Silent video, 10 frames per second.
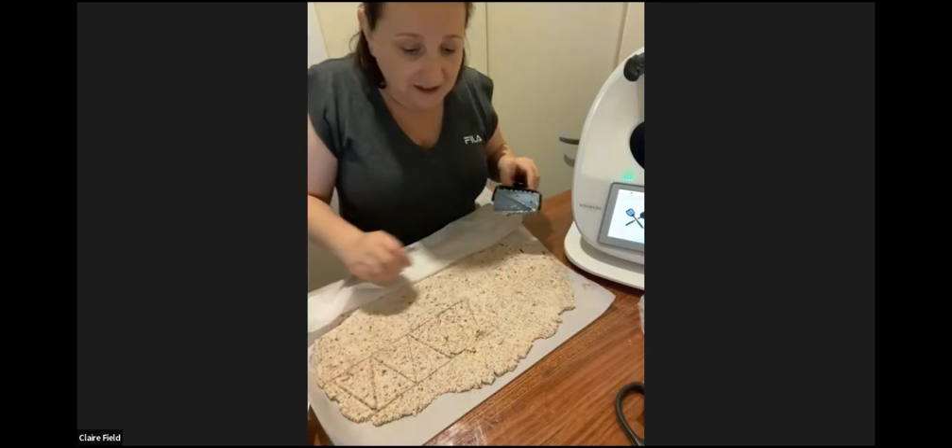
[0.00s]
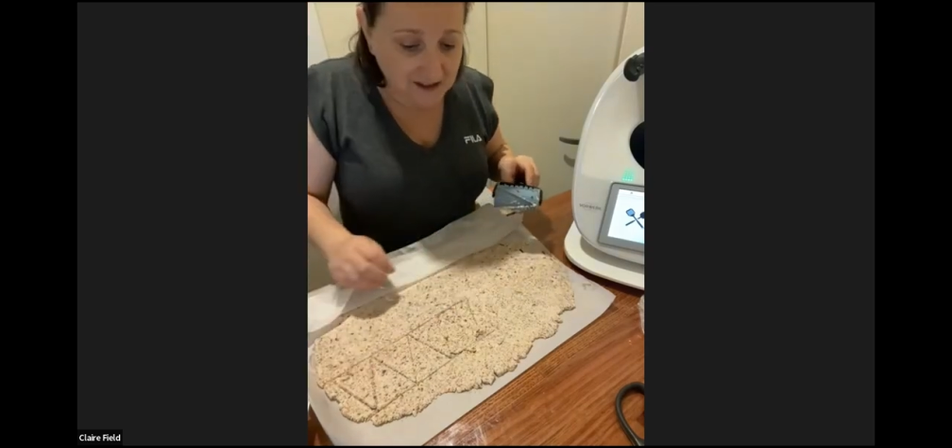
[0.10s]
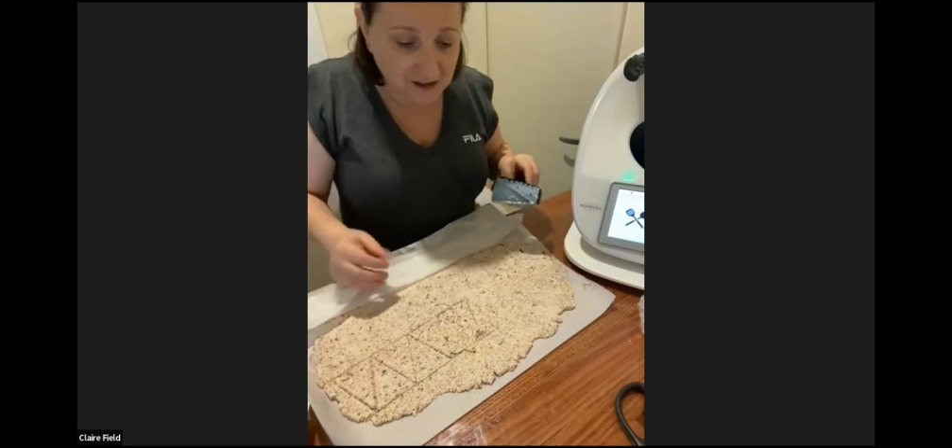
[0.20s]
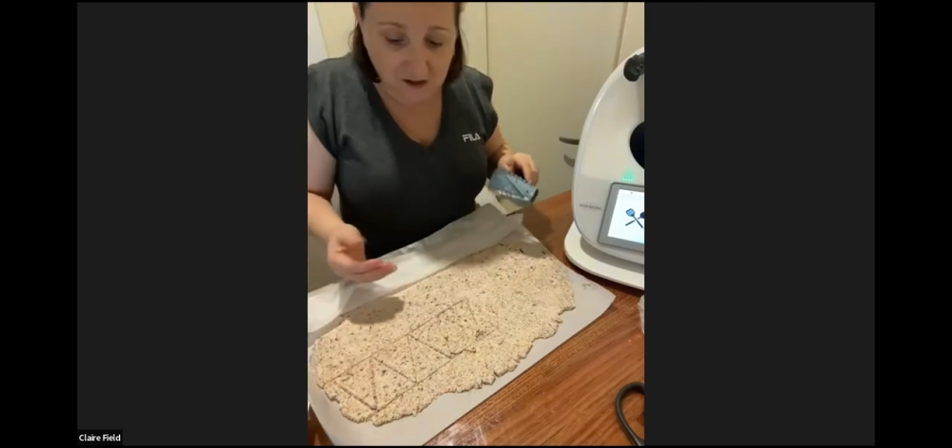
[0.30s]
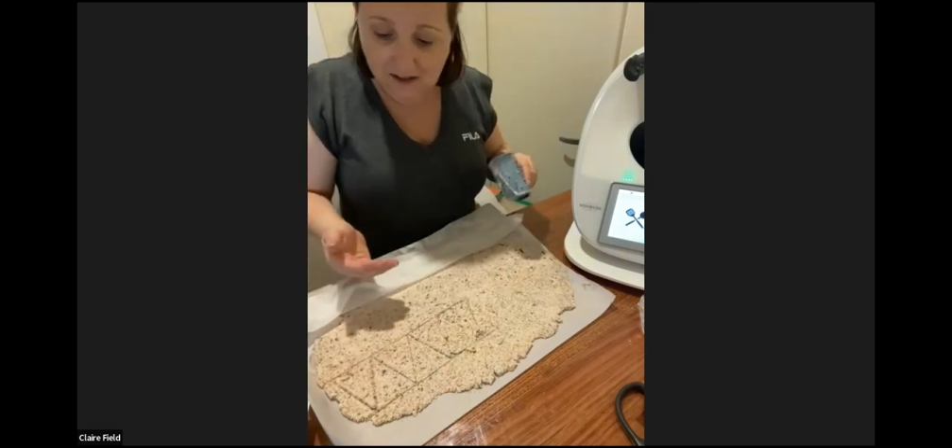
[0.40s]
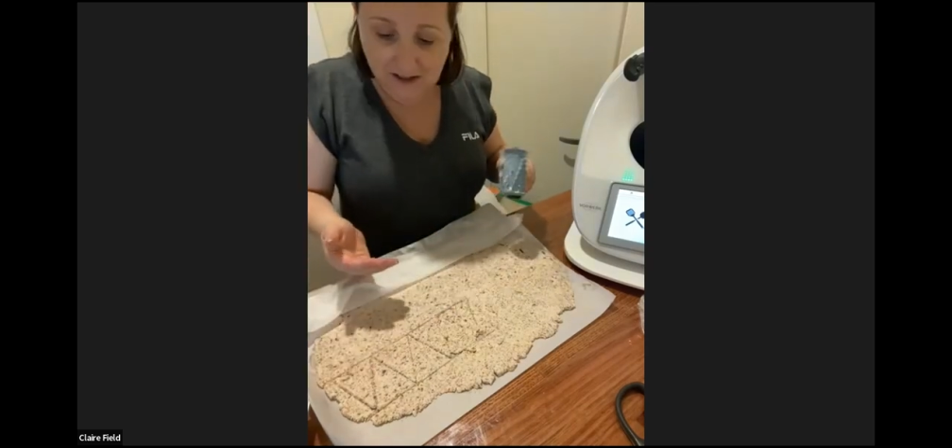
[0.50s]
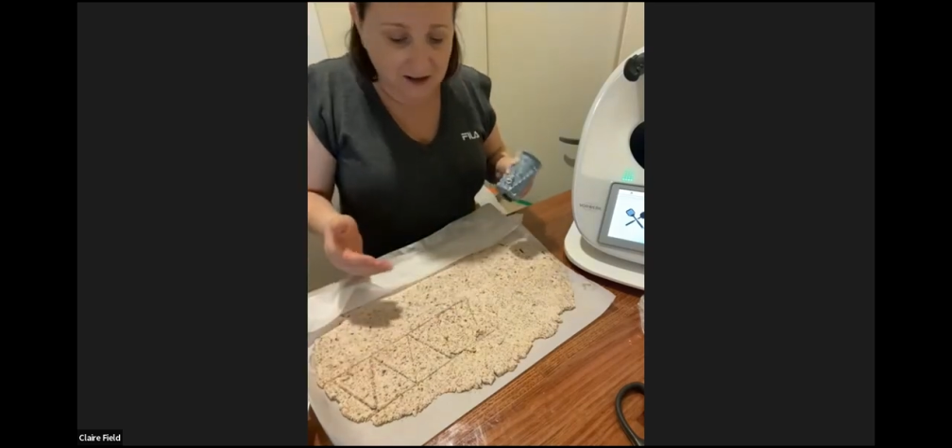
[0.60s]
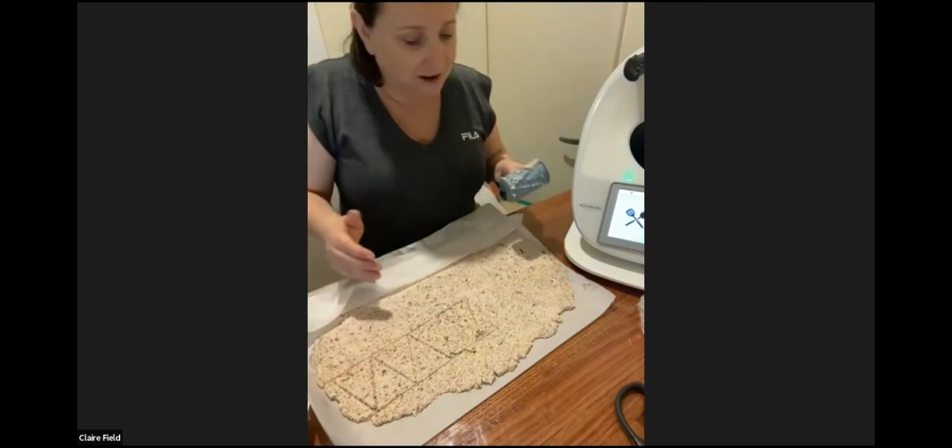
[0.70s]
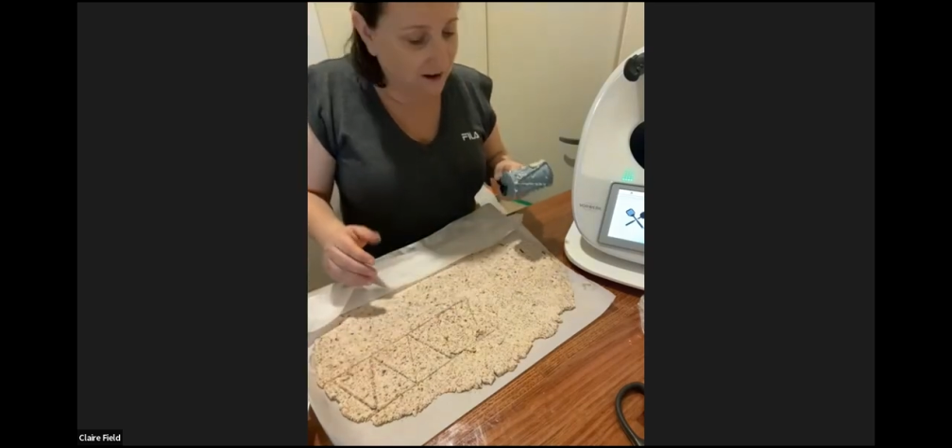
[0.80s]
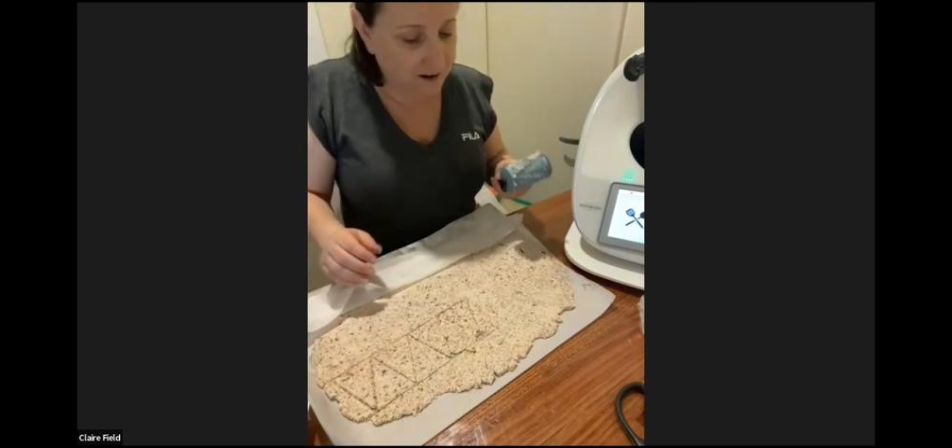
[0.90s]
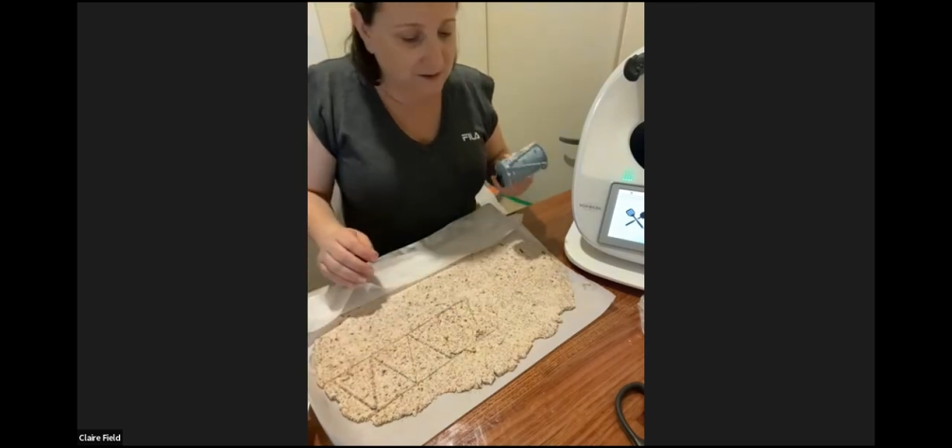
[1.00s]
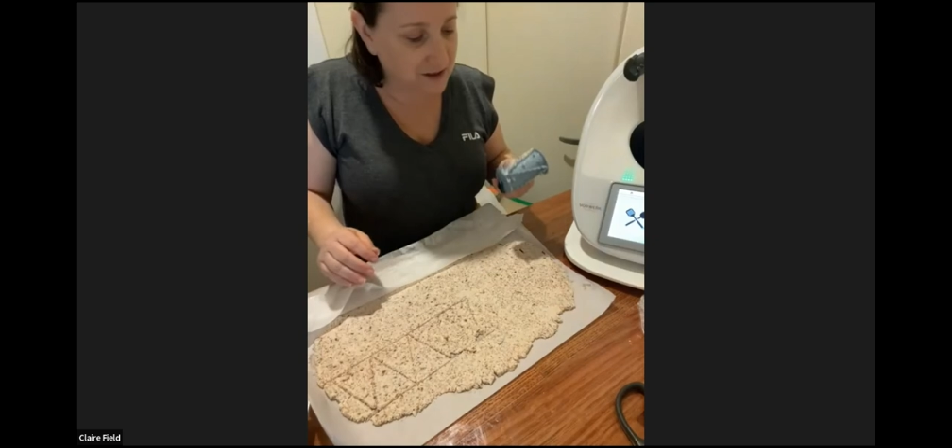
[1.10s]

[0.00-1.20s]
It's a good start. I'm